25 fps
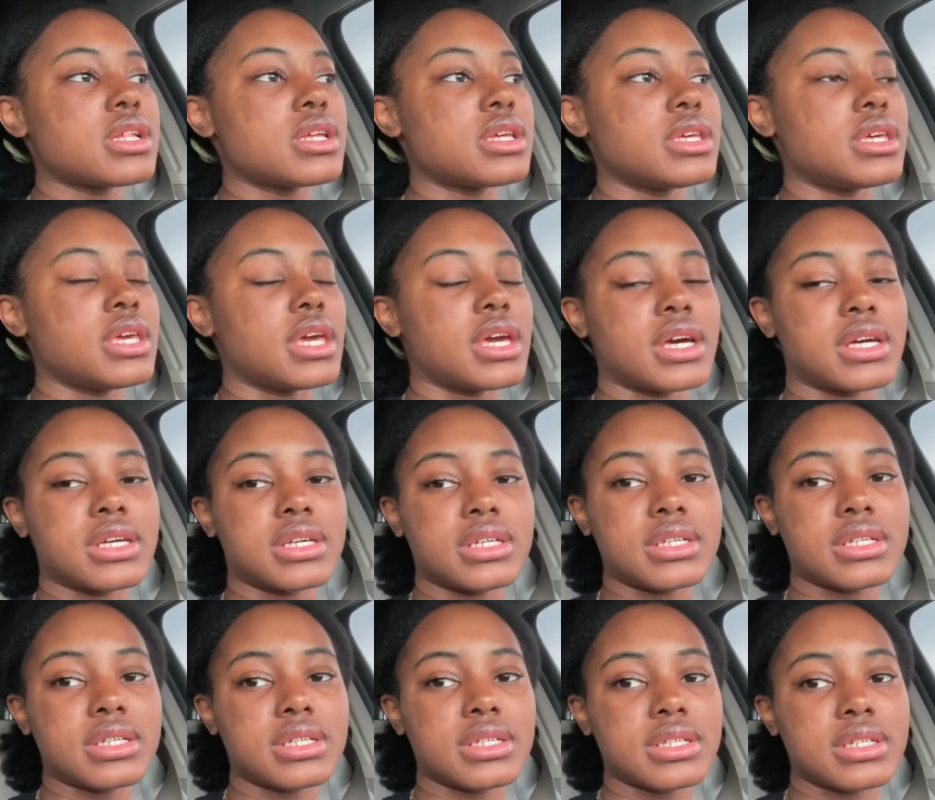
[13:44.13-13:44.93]
Yeah.
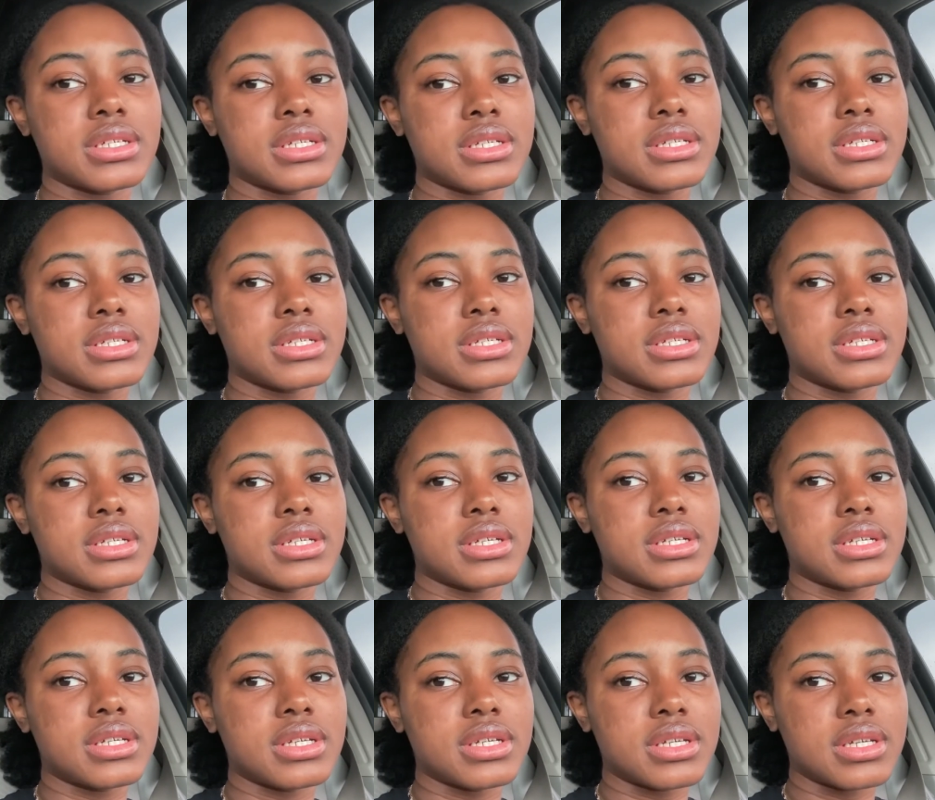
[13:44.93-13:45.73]

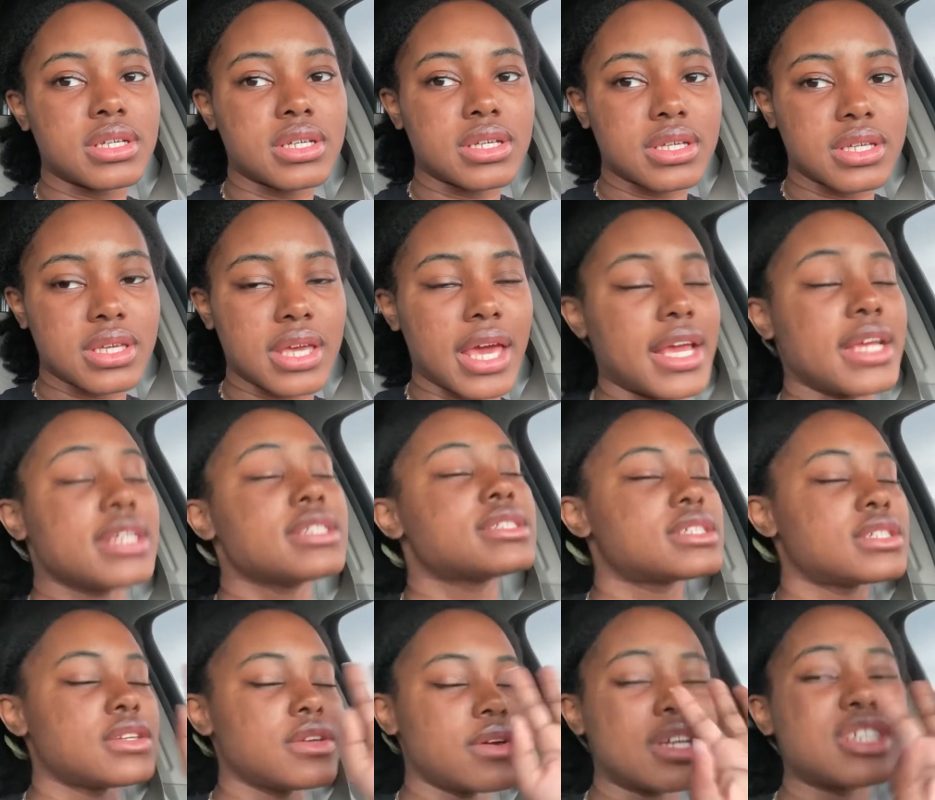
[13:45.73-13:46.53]
Okay,
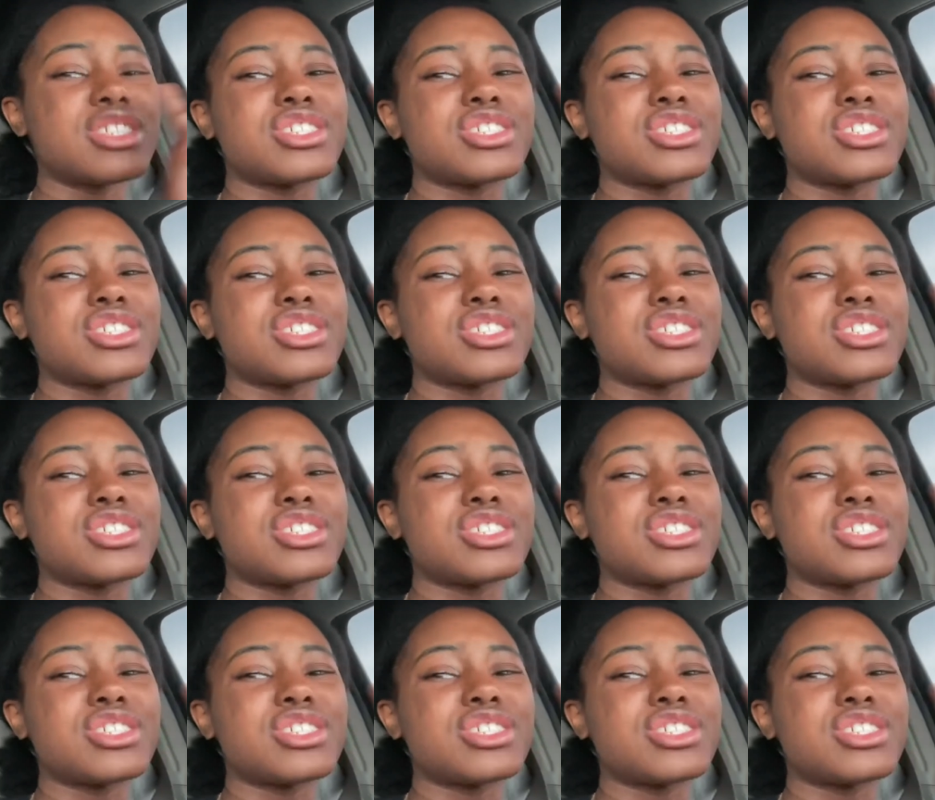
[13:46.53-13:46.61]
see you at